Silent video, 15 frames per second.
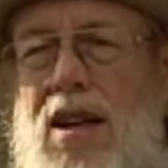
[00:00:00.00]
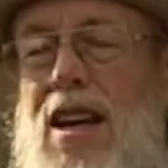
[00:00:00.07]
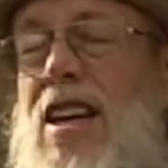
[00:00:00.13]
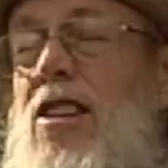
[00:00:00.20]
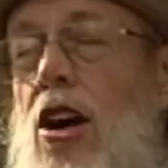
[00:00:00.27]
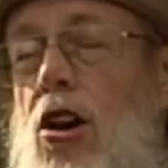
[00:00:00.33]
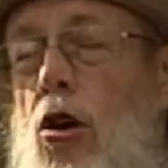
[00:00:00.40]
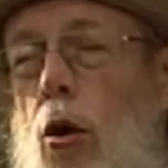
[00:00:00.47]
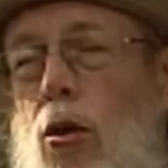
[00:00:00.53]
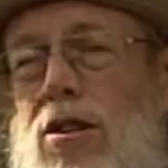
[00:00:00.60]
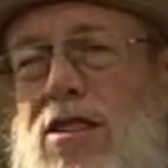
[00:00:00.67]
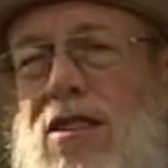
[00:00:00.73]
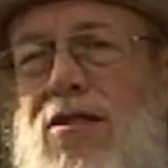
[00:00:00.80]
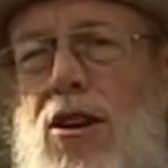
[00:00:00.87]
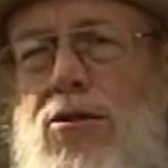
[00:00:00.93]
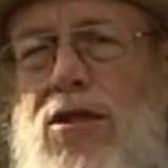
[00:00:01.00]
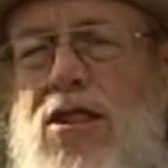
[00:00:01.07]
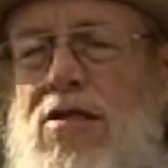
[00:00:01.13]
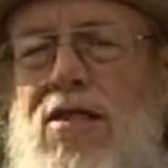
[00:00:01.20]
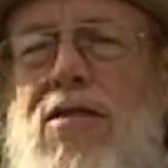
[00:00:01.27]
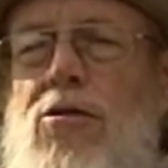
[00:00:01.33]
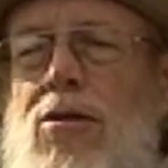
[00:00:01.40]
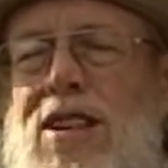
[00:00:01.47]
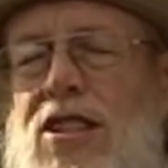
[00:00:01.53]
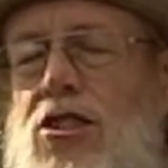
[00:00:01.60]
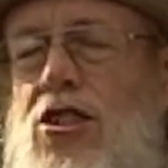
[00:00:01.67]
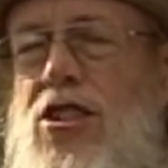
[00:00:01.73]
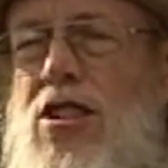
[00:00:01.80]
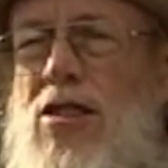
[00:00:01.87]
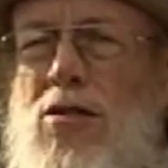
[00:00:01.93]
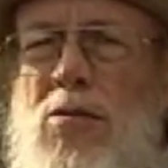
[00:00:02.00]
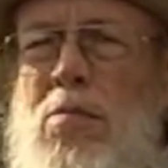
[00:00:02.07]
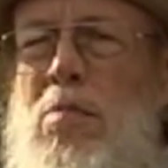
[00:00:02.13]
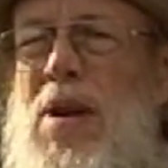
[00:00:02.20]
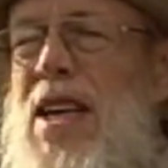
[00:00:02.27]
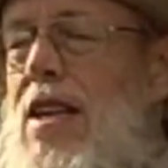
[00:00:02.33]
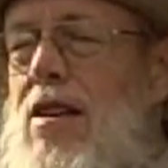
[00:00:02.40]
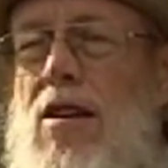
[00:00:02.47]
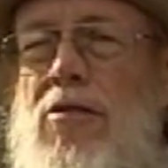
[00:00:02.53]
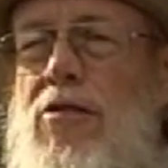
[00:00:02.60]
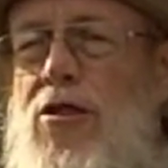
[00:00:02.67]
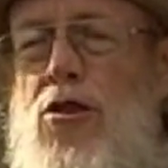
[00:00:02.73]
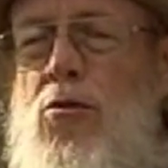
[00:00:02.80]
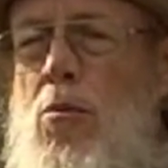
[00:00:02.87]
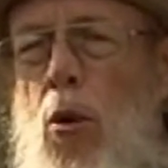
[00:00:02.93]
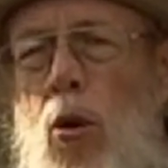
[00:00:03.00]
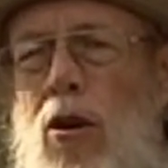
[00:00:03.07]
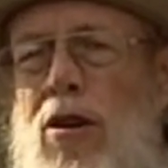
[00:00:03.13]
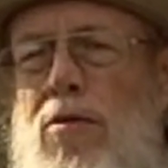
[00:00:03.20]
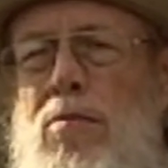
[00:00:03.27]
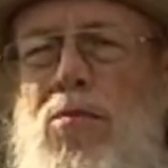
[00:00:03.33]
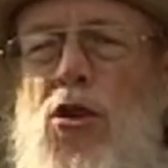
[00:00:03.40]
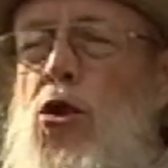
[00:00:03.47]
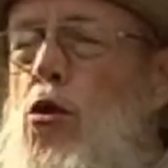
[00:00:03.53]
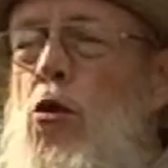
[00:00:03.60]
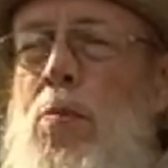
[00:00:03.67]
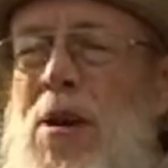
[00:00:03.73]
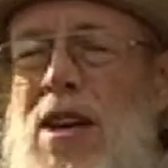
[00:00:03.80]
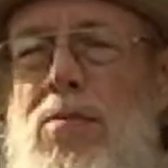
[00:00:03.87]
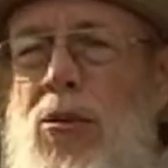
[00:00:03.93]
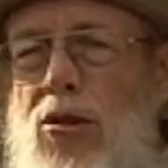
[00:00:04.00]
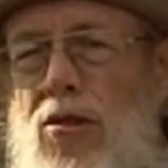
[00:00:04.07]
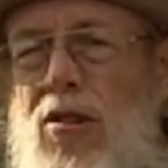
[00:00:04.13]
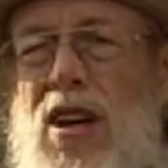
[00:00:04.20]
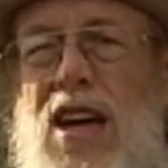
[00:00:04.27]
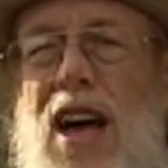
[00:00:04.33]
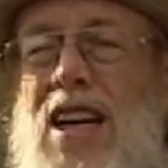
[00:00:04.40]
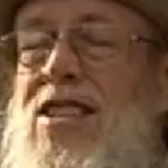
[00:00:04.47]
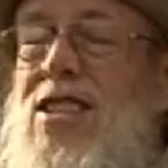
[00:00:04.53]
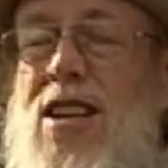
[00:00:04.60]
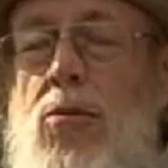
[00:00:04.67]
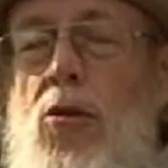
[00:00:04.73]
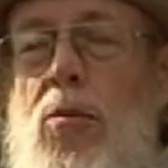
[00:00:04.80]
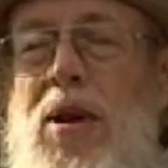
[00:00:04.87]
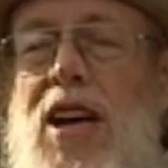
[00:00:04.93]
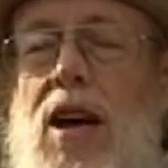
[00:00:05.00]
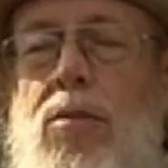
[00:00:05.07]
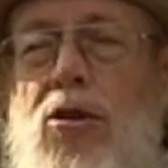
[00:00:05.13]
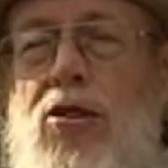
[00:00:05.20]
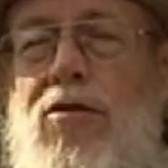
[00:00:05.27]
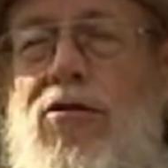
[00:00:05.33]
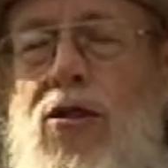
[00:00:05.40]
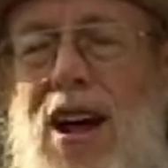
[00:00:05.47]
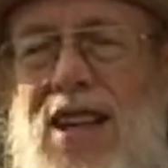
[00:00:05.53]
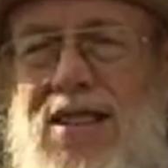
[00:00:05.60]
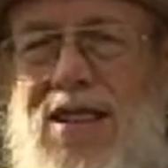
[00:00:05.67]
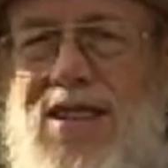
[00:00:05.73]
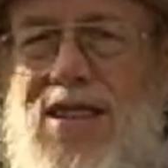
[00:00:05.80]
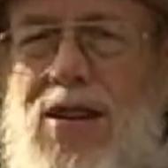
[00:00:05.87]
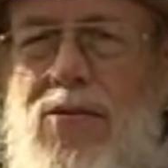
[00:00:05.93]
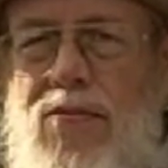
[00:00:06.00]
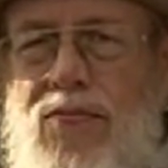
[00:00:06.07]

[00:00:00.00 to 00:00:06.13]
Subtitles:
In the course of those deliveries, she'll meet a few more new people, and some will become good friends.